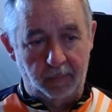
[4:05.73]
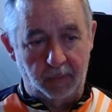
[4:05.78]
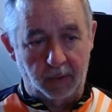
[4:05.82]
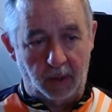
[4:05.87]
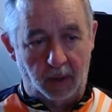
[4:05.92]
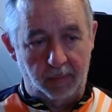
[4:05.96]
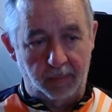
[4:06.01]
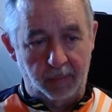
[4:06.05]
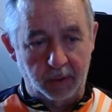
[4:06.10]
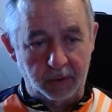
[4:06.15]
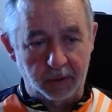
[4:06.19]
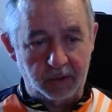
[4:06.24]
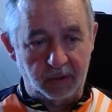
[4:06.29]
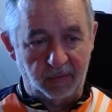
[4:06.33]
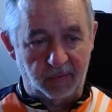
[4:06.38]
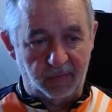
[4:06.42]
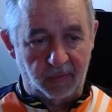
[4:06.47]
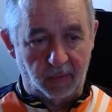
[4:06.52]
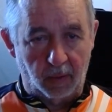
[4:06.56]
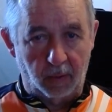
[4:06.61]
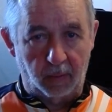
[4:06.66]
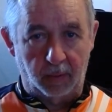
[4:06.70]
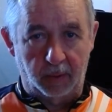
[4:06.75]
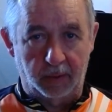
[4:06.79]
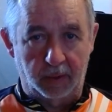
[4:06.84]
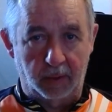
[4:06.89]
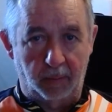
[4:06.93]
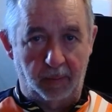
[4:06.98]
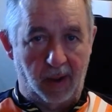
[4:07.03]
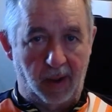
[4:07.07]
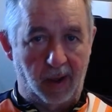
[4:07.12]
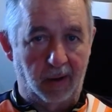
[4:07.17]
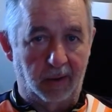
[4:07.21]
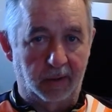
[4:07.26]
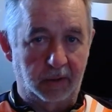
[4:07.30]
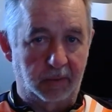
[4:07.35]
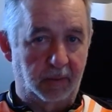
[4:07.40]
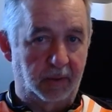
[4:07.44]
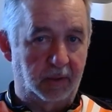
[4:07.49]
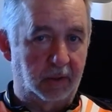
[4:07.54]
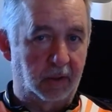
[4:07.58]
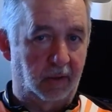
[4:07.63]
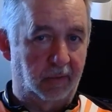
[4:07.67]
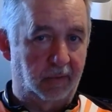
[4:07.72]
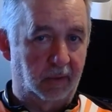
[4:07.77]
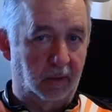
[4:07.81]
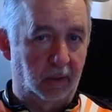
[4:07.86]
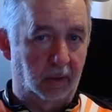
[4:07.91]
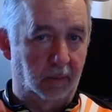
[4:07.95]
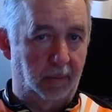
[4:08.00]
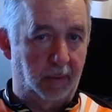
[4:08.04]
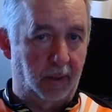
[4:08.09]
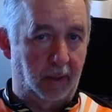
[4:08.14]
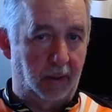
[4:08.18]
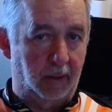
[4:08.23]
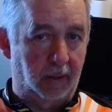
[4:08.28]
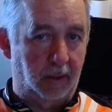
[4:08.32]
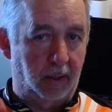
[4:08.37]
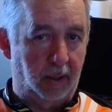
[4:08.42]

I pushed it forward to balance myself a little better,